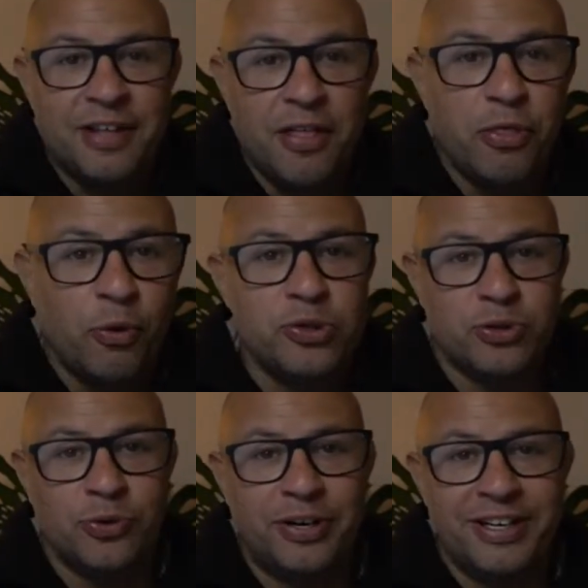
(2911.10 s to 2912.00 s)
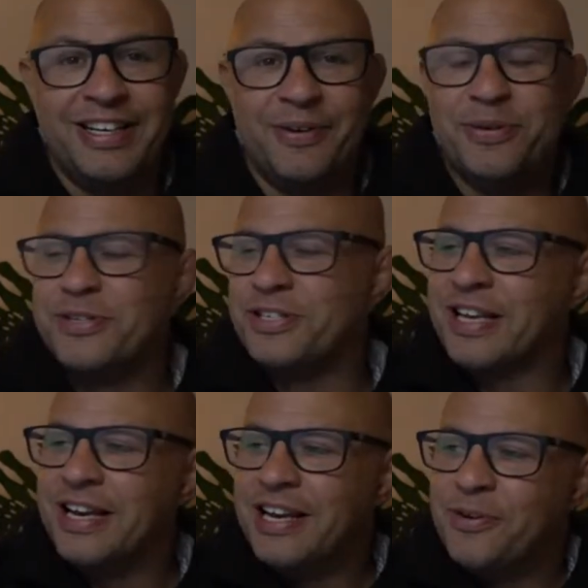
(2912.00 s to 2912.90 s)
Thor story. You know, we
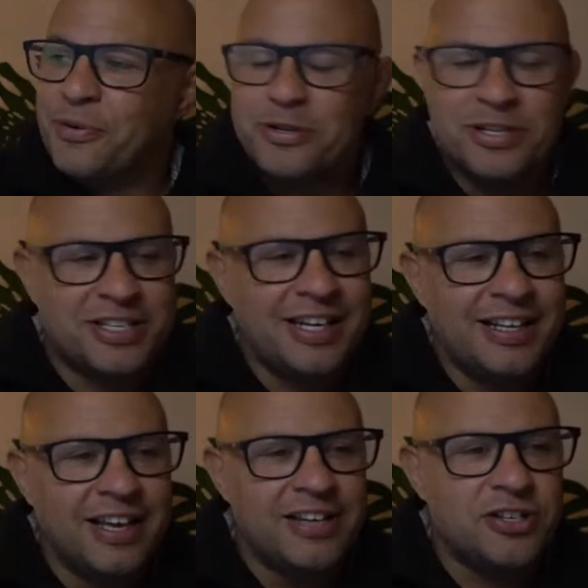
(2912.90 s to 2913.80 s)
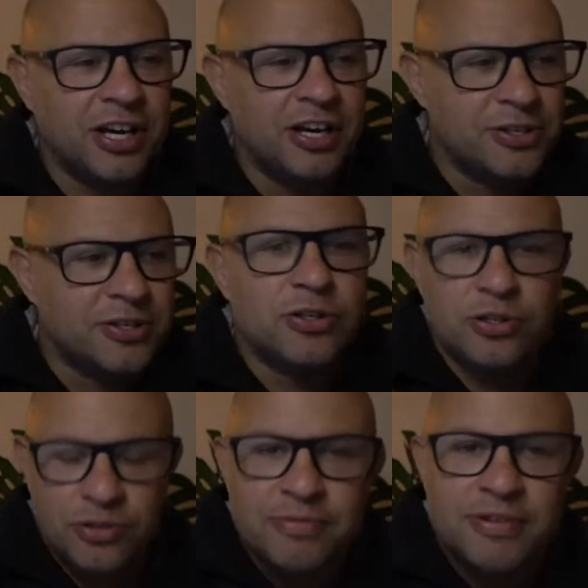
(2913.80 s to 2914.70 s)
were just sitting there and she goes,
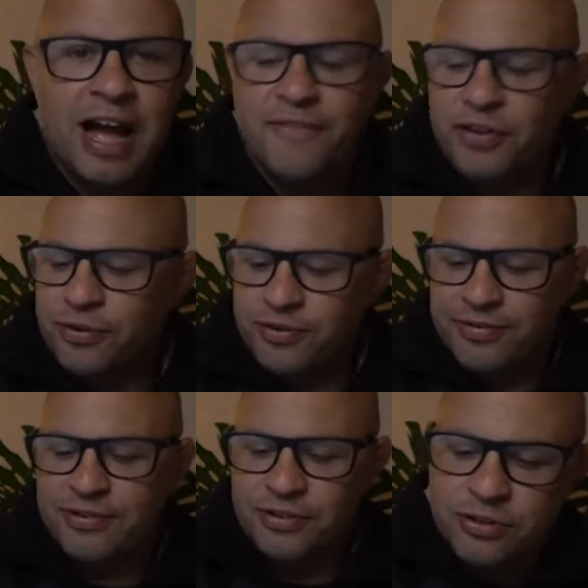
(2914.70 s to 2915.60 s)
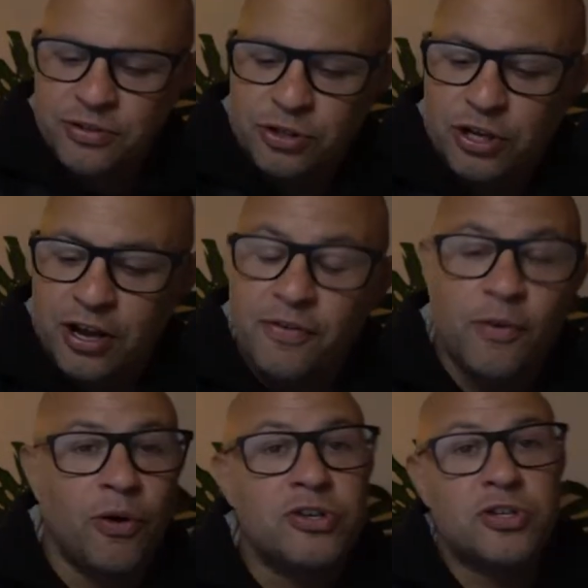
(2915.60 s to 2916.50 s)
do you ever
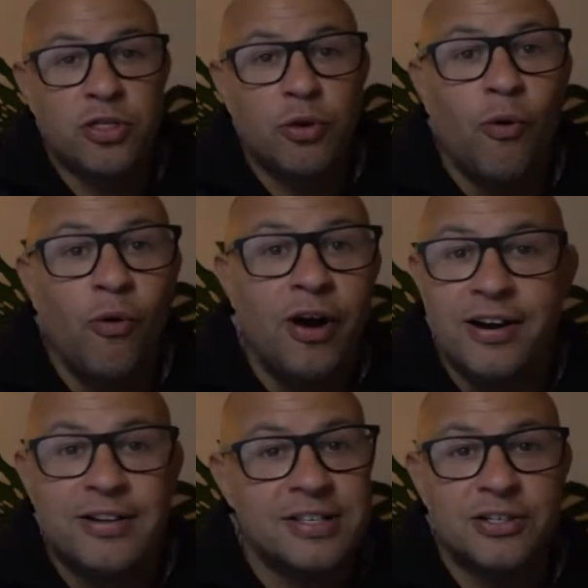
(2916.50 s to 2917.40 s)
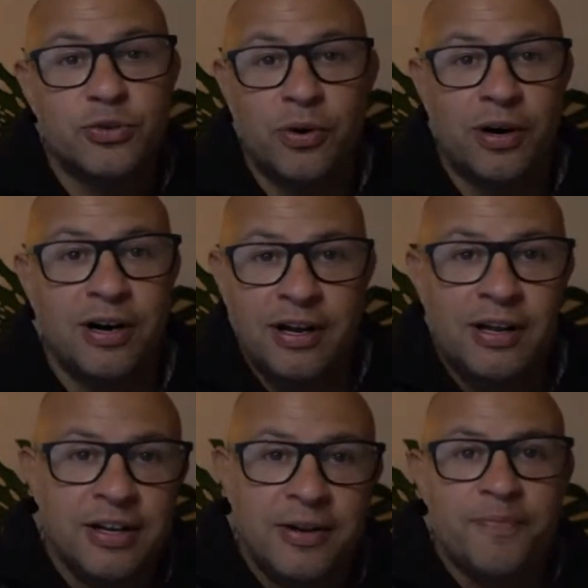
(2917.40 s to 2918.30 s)
watch Thor? And I said to her,
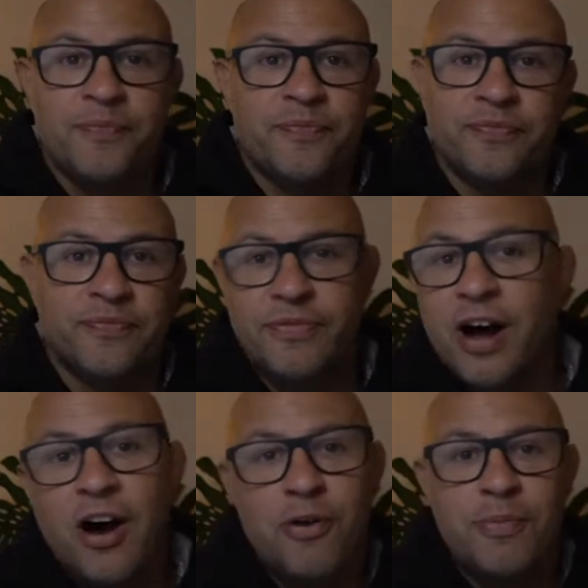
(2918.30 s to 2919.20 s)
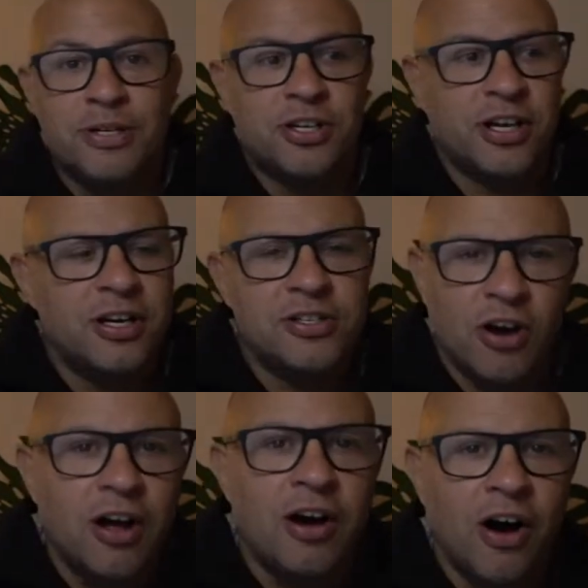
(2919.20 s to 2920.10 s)
no, but she goes,
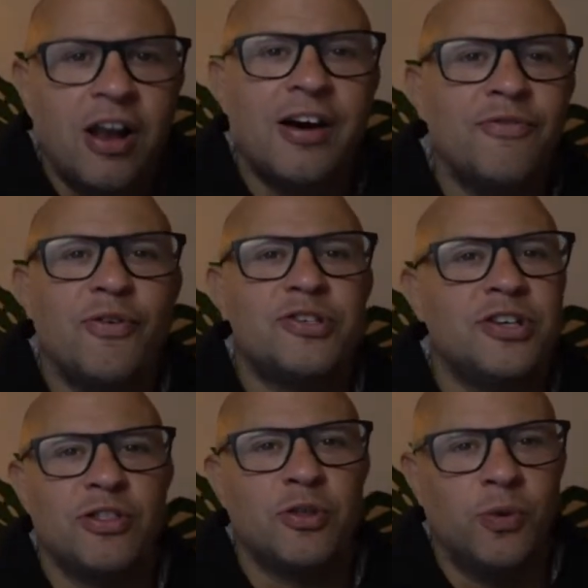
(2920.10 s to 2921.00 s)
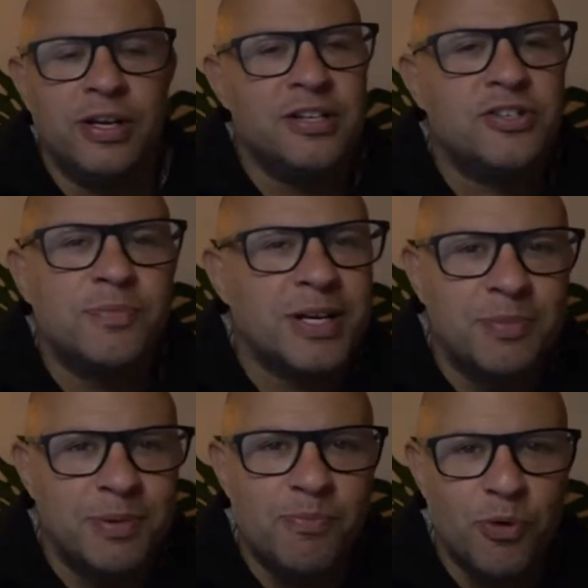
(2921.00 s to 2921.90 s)
I love watching Thor. Yeah, she makes
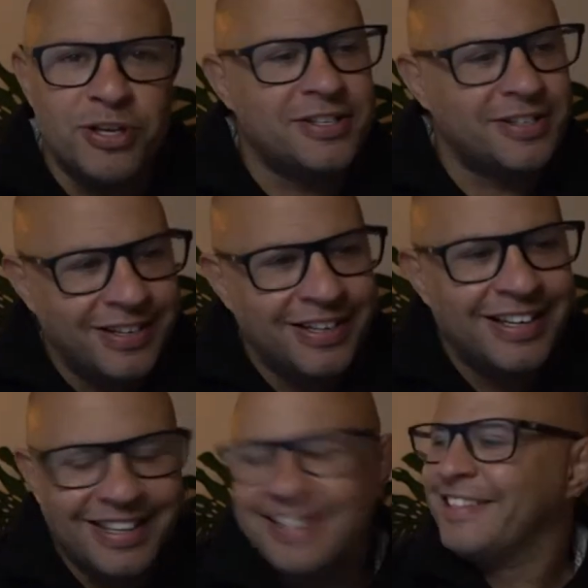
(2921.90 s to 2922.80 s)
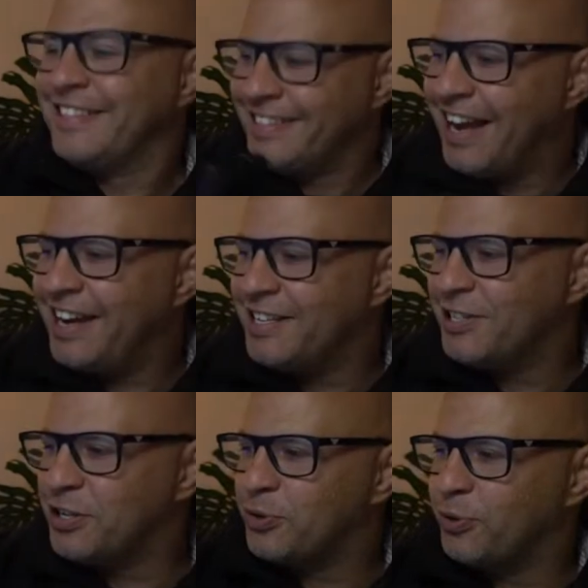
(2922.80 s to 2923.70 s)
me moist. That is
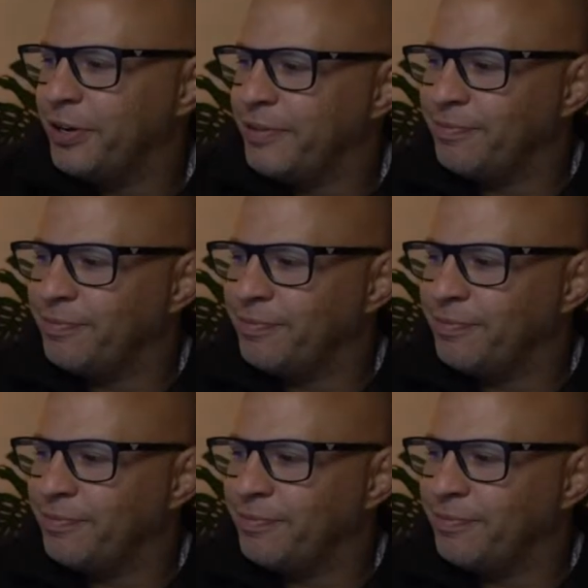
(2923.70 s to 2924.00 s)
the story.